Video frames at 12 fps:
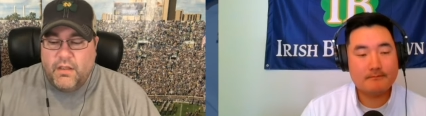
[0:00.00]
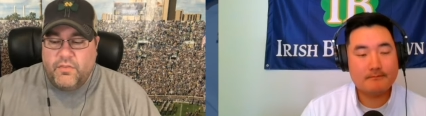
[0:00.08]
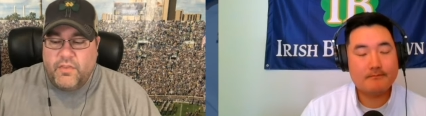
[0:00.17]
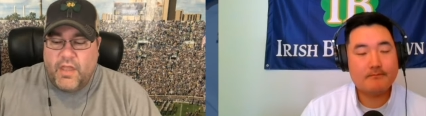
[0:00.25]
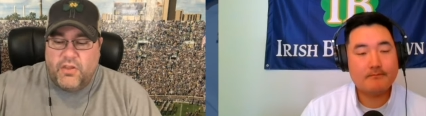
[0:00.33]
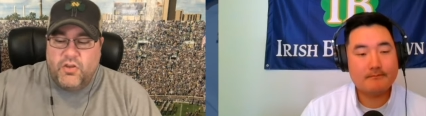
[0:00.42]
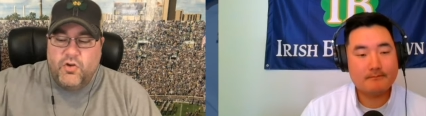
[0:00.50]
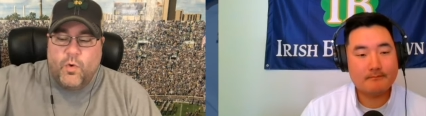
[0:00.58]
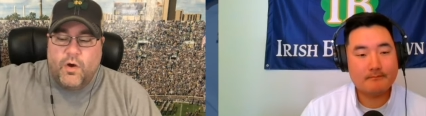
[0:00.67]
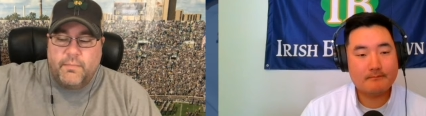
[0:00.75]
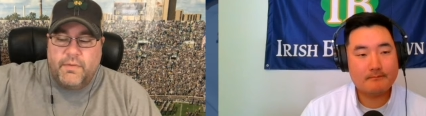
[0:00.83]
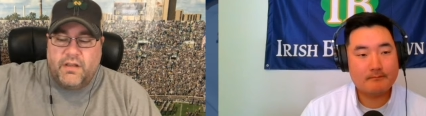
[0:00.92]
Speaker 1: that you
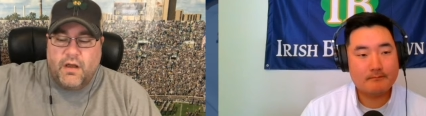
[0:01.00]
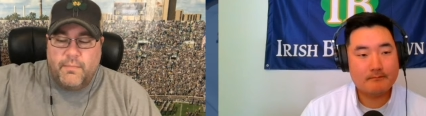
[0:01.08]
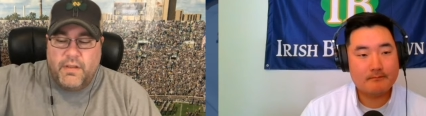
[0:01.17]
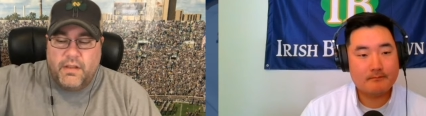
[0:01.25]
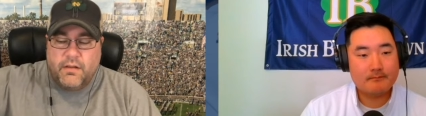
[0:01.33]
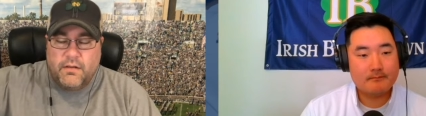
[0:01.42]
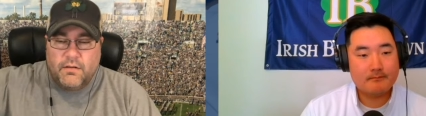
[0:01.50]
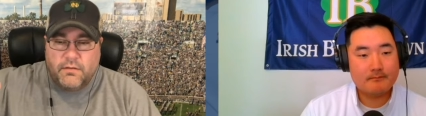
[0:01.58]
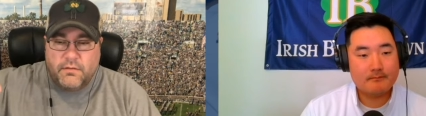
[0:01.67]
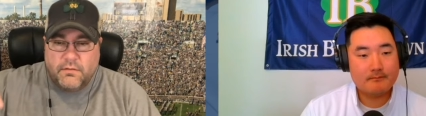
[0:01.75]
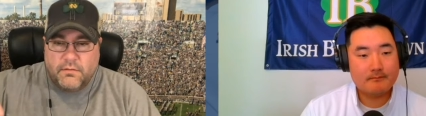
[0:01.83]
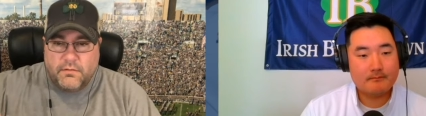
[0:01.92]
want to be coming
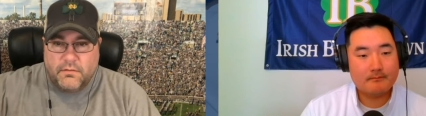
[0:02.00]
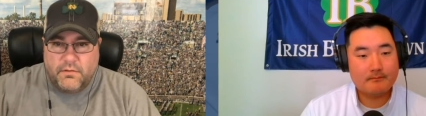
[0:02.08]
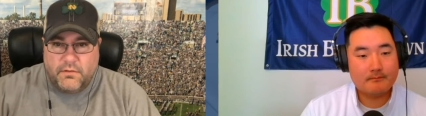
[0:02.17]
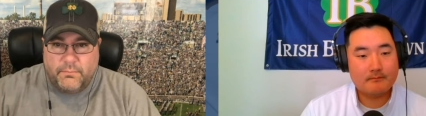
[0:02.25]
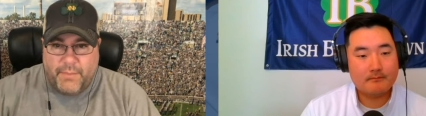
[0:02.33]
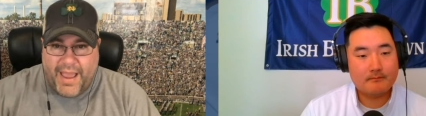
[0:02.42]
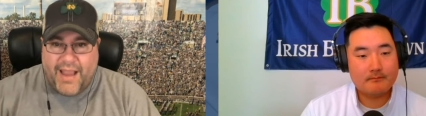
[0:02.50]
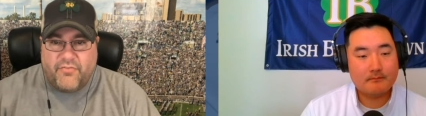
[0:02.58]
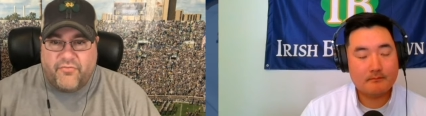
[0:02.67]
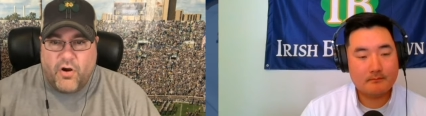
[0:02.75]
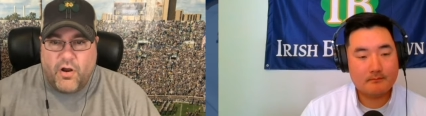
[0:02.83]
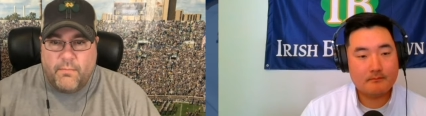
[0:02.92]
back
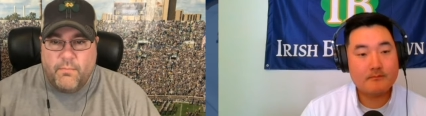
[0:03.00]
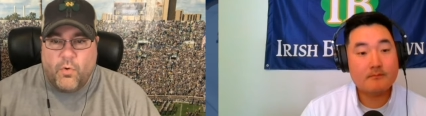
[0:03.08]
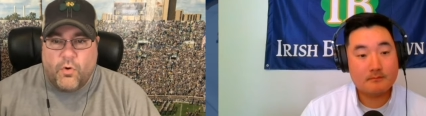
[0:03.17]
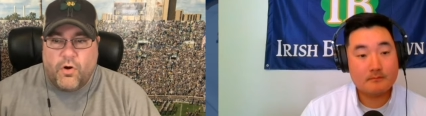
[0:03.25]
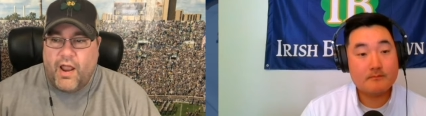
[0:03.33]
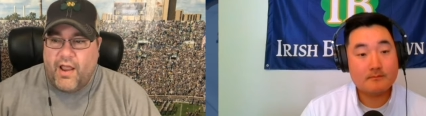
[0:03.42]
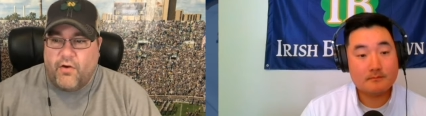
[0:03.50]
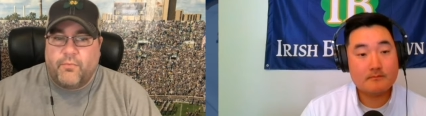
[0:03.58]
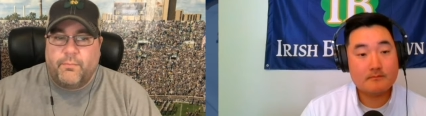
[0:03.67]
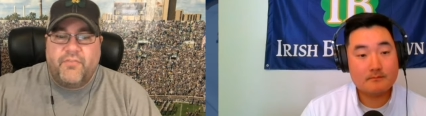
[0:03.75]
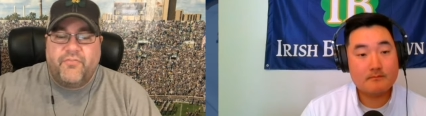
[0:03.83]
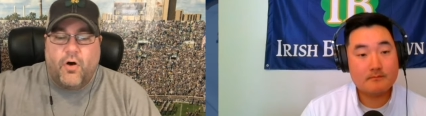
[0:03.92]
from or
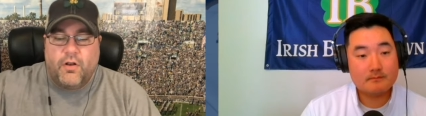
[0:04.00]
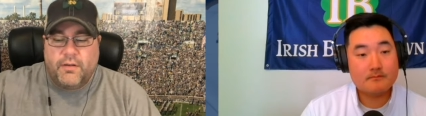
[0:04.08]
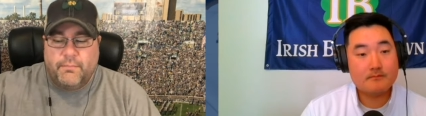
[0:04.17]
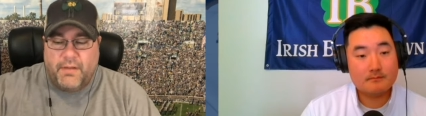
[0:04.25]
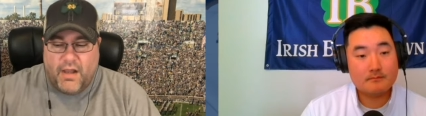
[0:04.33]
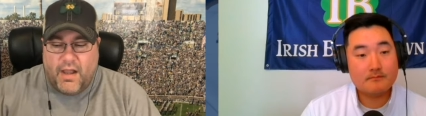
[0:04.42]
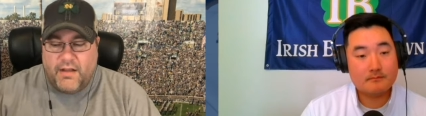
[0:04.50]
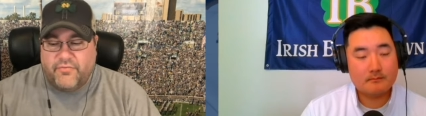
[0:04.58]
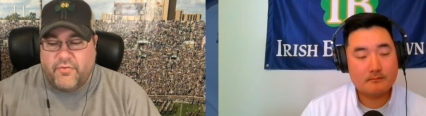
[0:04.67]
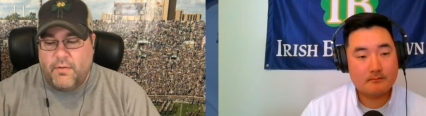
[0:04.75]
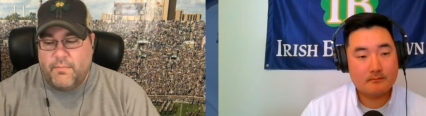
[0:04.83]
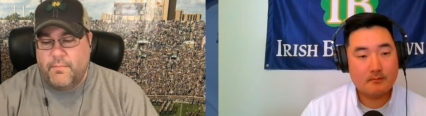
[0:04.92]
be falling behind
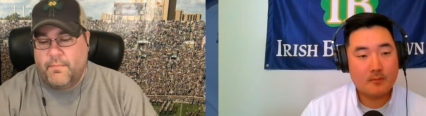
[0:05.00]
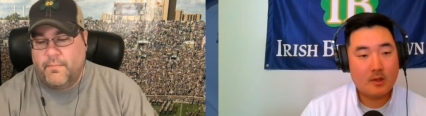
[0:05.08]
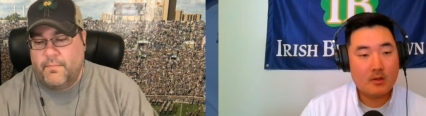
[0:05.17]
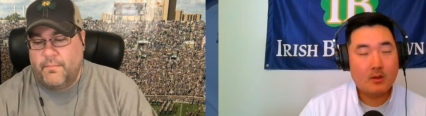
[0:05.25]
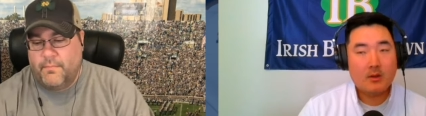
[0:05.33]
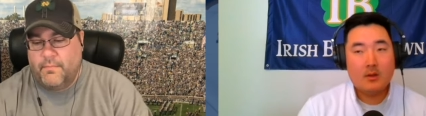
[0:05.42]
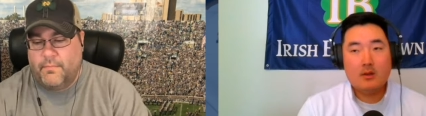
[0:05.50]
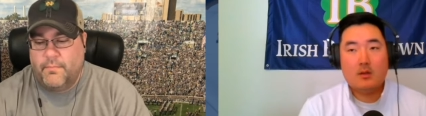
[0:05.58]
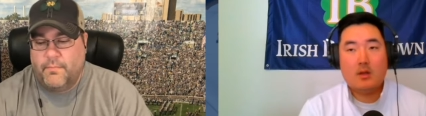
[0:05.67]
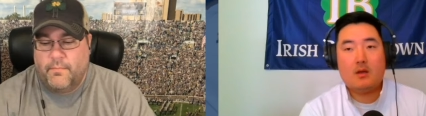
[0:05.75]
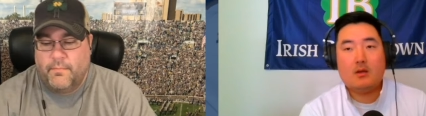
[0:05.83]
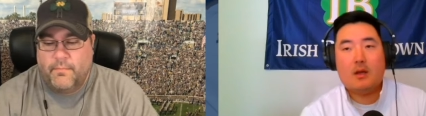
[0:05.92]
from.
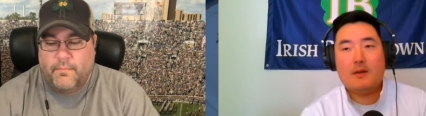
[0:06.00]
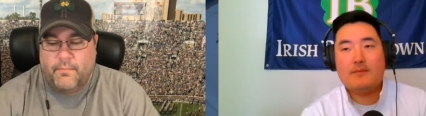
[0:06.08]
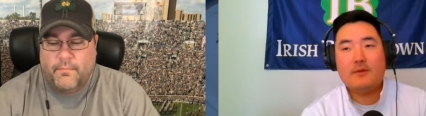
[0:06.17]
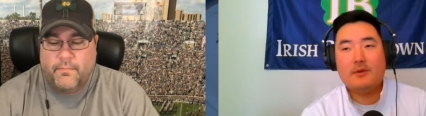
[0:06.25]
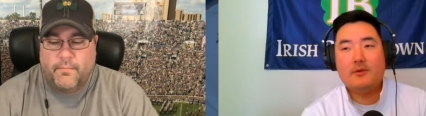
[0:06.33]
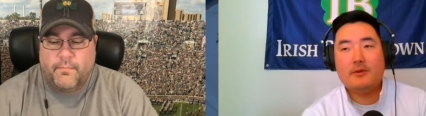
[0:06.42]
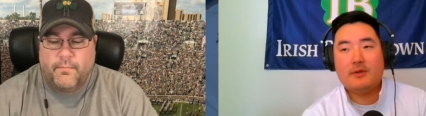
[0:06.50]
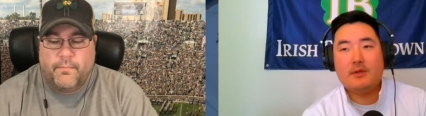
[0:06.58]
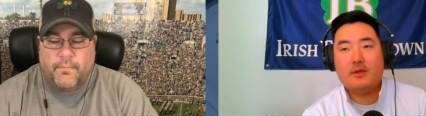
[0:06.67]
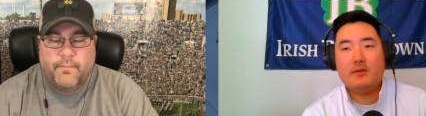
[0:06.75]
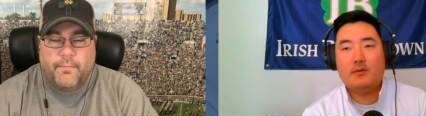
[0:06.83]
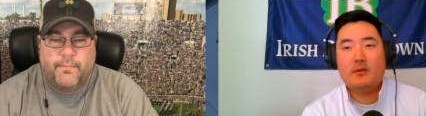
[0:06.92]
Speaker 2: Yeah, absolutely.
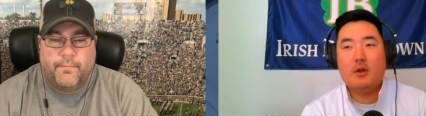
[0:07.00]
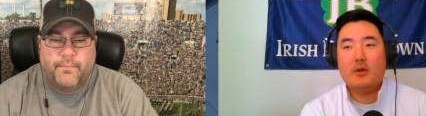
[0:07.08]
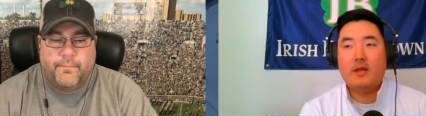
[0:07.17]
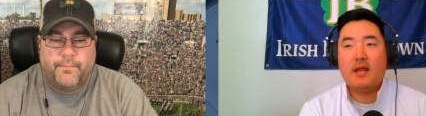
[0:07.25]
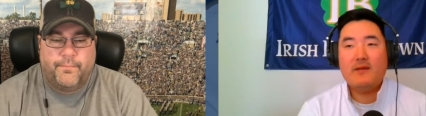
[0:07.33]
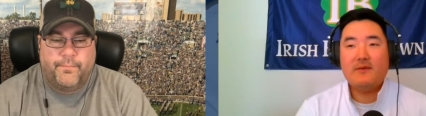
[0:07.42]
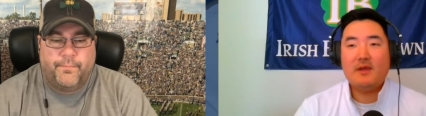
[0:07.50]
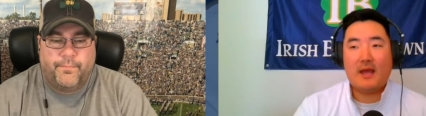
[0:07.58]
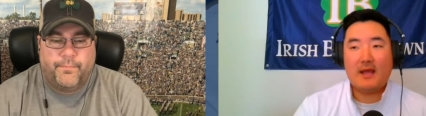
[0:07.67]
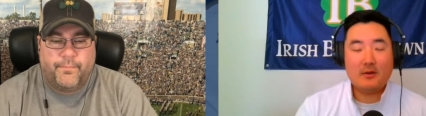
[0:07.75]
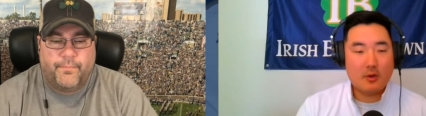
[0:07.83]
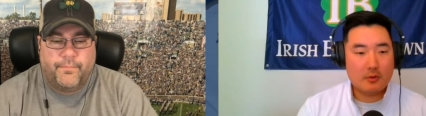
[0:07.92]
Navy
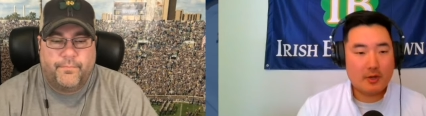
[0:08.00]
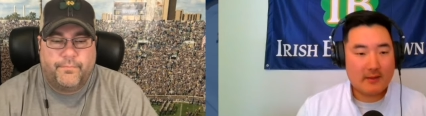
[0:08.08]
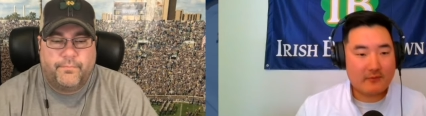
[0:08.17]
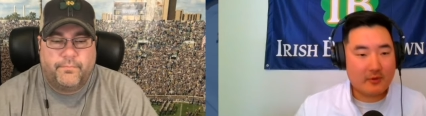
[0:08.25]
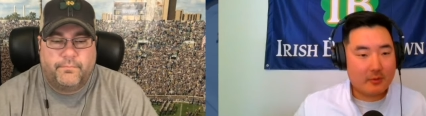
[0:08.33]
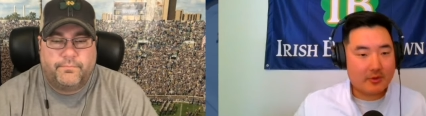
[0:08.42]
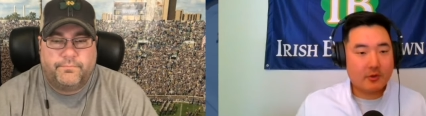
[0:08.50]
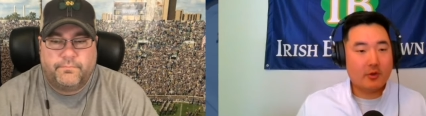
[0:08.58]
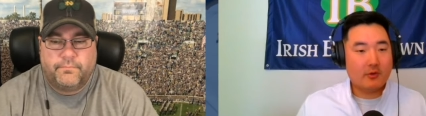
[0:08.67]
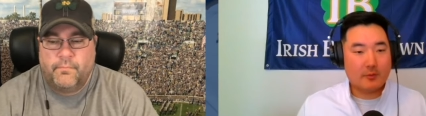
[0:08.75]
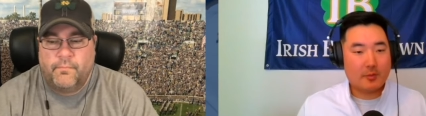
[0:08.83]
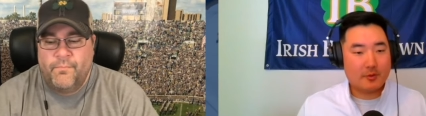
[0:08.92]
and Notre Dame from a
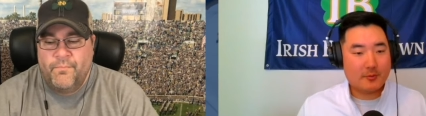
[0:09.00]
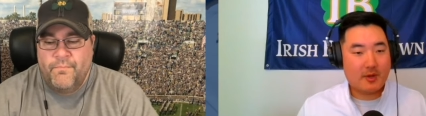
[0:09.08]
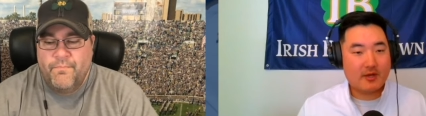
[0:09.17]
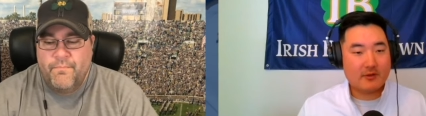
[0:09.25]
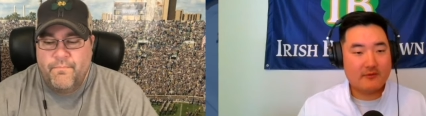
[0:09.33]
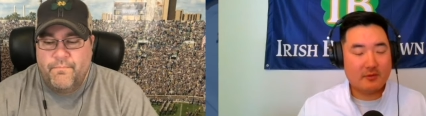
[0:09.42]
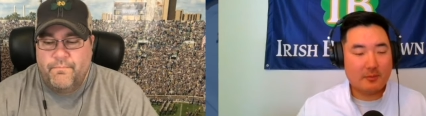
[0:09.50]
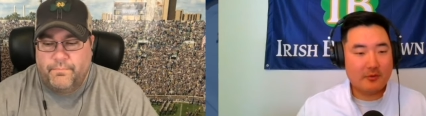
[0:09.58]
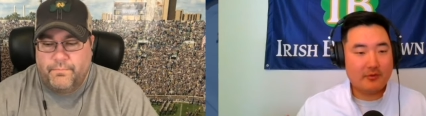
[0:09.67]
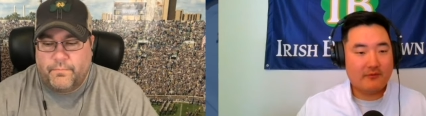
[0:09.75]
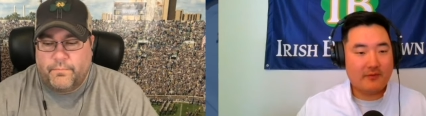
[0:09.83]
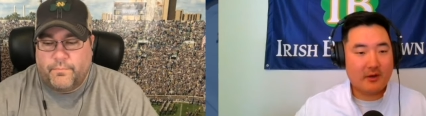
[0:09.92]
turnover perspective are
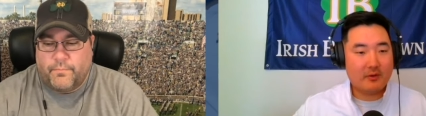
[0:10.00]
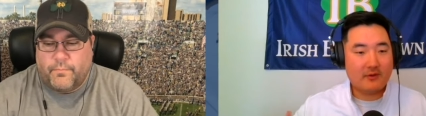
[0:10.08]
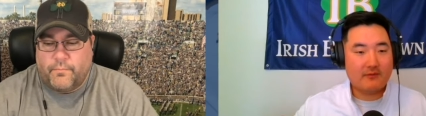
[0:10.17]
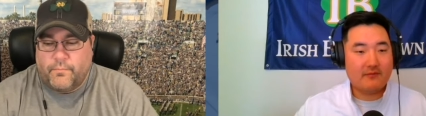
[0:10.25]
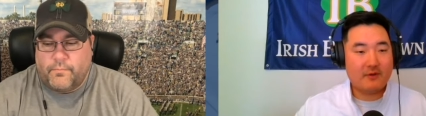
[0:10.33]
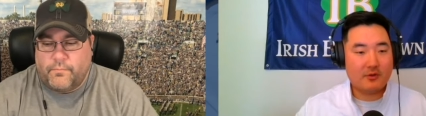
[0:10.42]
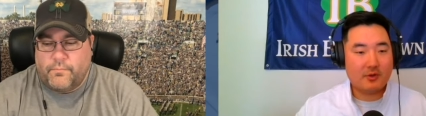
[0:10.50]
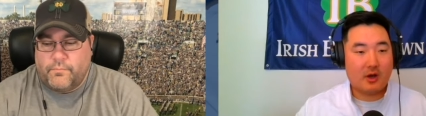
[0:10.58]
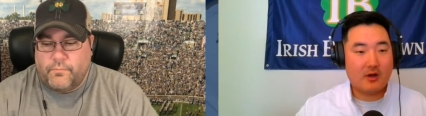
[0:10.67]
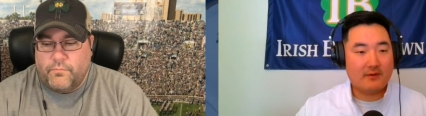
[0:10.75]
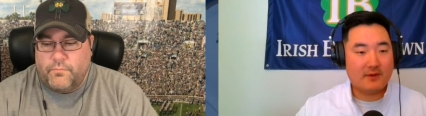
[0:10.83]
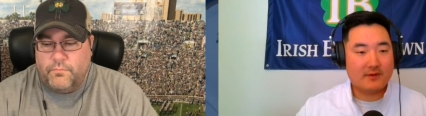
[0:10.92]
both very efficient
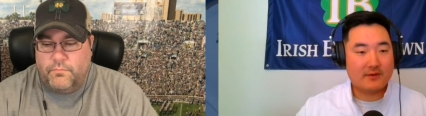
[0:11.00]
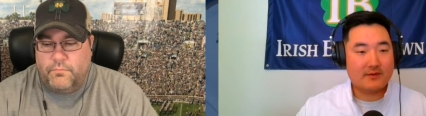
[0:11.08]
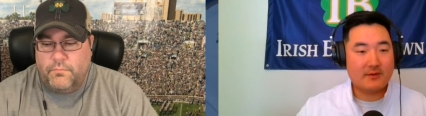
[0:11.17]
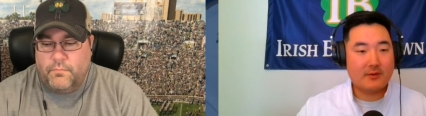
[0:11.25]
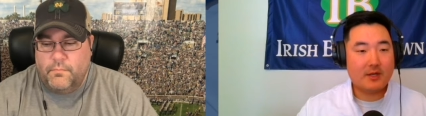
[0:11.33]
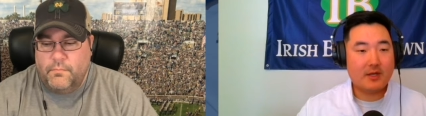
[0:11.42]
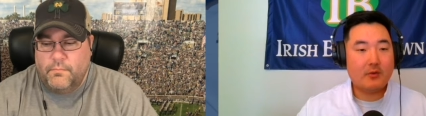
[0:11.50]
offenses, so they